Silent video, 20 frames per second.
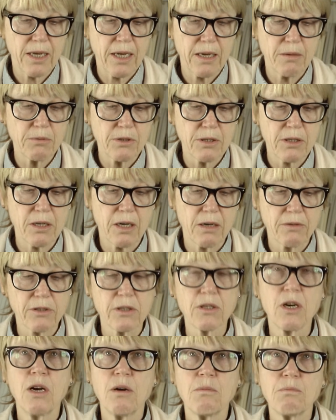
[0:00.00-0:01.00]
aim to
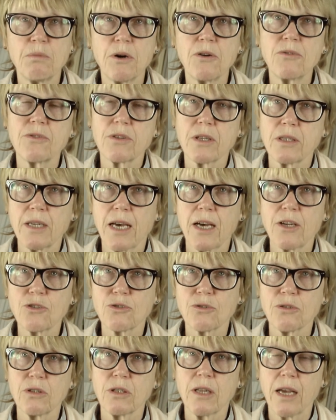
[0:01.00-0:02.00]
cover both the
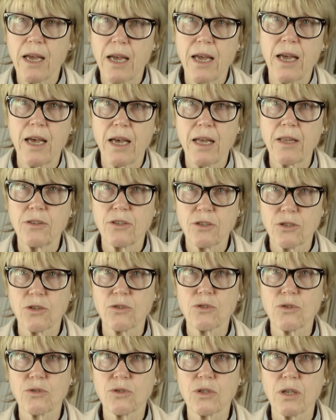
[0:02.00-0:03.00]
natural and the
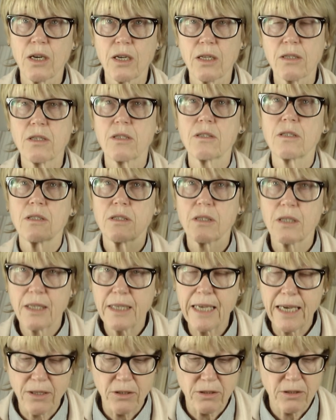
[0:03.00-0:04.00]
social sciences
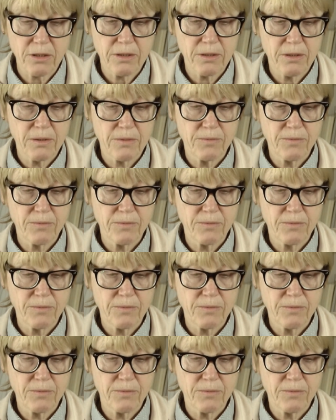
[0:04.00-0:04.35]
together.